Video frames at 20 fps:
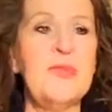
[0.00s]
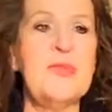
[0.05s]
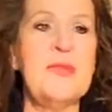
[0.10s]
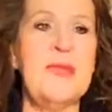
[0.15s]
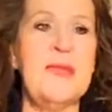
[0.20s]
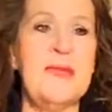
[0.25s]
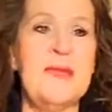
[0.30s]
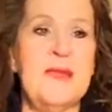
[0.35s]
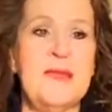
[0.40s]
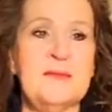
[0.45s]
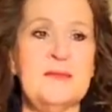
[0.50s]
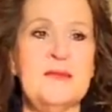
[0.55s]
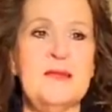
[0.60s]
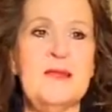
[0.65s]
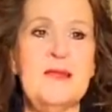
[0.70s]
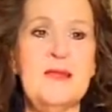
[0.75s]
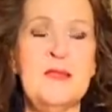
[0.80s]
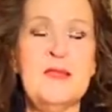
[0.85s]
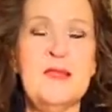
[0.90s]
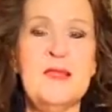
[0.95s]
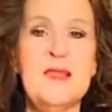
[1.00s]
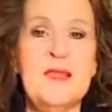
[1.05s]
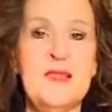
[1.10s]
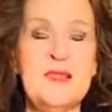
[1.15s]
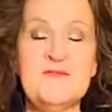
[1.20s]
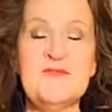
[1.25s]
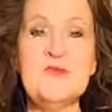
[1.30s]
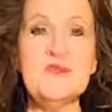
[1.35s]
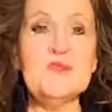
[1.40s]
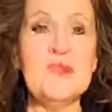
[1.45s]
And
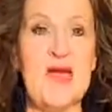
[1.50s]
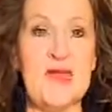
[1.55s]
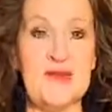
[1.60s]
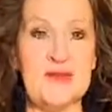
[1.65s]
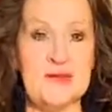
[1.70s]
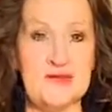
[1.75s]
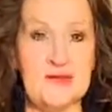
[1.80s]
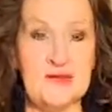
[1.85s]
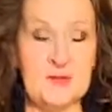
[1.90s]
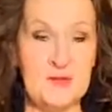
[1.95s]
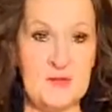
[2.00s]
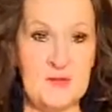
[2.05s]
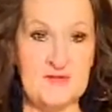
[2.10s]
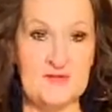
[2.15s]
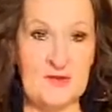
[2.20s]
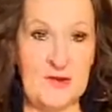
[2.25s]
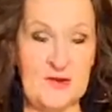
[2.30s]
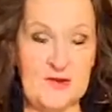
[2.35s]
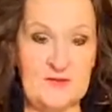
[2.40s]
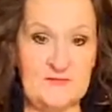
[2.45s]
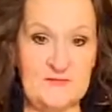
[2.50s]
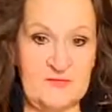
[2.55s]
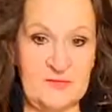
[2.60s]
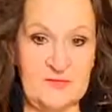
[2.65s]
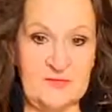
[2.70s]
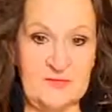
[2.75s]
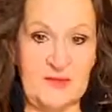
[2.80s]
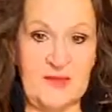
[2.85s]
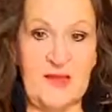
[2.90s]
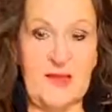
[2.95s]
if you let it, it could be very
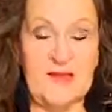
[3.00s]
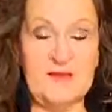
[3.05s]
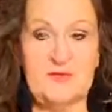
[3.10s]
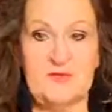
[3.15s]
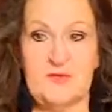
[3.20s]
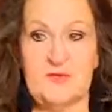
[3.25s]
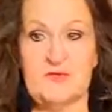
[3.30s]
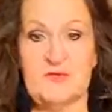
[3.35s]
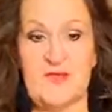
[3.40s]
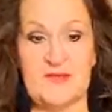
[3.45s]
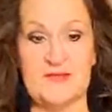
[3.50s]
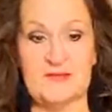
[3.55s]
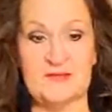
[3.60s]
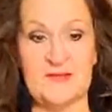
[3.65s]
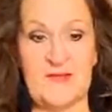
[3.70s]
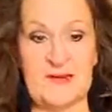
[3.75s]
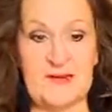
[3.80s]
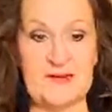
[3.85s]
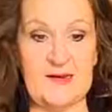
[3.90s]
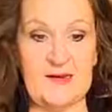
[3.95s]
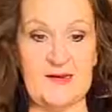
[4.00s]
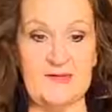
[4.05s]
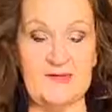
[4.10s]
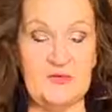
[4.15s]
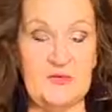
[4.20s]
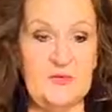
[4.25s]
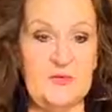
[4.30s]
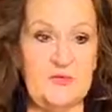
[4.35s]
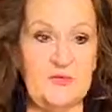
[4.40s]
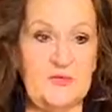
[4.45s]
confusing. I choose not to let it. I
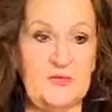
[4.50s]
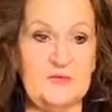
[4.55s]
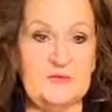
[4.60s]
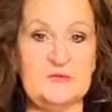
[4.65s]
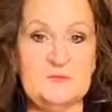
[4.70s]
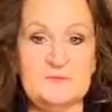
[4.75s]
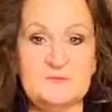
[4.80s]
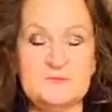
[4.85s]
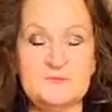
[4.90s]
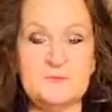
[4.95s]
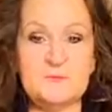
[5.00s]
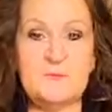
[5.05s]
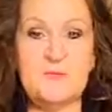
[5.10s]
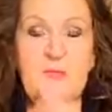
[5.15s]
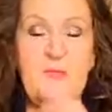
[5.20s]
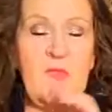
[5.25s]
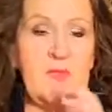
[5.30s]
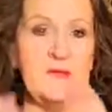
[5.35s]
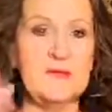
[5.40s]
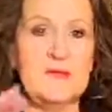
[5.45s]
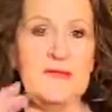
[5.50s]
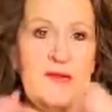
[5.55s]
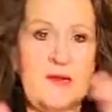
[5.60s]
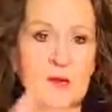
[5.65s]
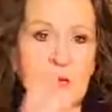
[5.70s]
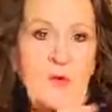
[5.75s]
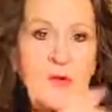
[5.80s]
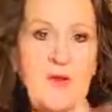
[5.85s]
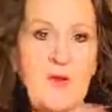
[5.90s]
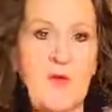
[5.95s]
choose to get a
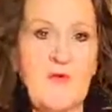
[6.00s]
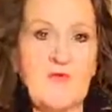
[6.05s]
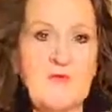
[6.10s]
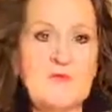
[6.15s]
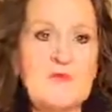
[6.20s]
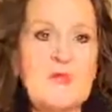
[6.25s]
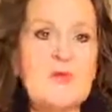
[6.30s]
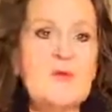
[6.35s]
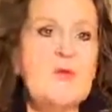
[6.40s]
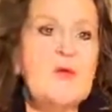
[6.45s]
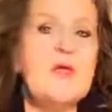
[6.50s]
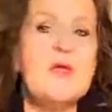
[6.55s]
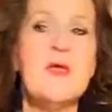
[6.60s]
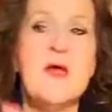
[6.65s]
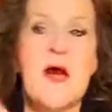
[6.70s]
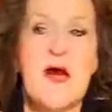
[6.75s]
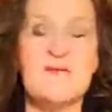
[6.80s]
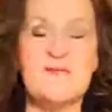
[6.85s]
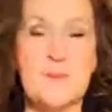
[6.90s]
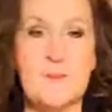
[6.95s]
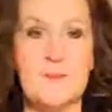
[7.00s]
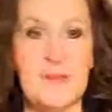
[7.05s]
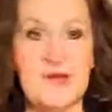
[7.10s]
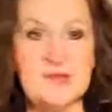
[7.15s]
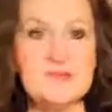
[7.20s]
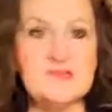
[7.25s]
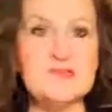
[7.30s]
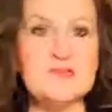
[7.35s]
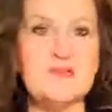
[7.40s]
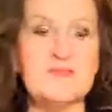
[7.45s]
quick overview of a
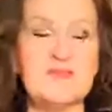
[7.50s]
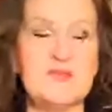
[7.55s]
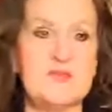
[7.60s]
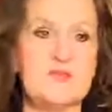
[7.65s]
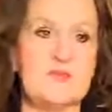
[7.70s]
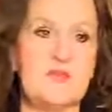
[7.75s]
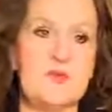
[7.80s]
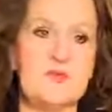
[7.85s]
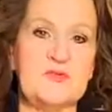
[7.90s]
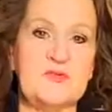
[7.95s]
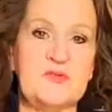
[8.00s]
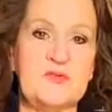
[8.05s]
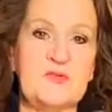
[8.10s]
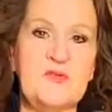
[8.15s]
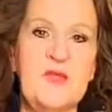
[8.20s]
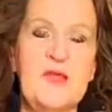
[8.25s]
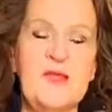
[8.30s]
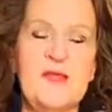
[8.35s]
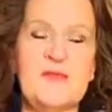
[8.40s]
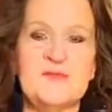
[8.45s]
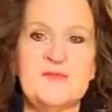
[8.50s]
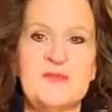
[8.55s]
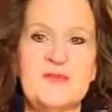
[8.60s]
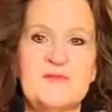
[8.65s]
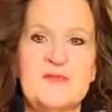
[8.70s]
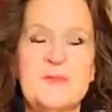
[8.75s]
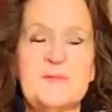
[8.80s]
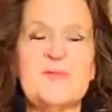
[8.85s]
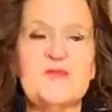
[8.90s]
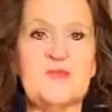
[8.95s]
bunch of different sources. It's like
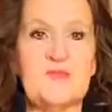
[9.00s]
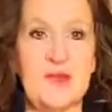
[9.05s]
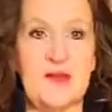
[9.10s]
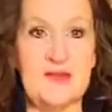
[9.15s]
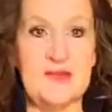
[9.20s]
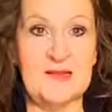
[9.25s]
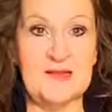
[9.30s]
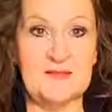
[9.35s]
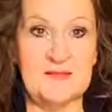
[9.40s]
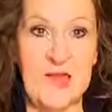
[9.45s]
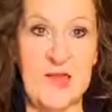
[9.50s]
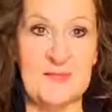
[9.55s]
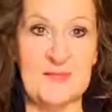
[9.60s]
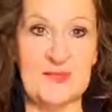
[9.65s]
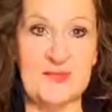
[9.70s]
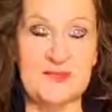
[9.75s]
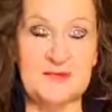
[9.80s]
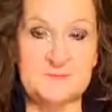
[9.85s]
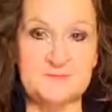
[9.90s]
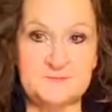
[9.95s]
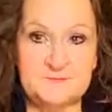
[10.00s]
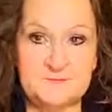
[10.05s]
if I'm studying a topic.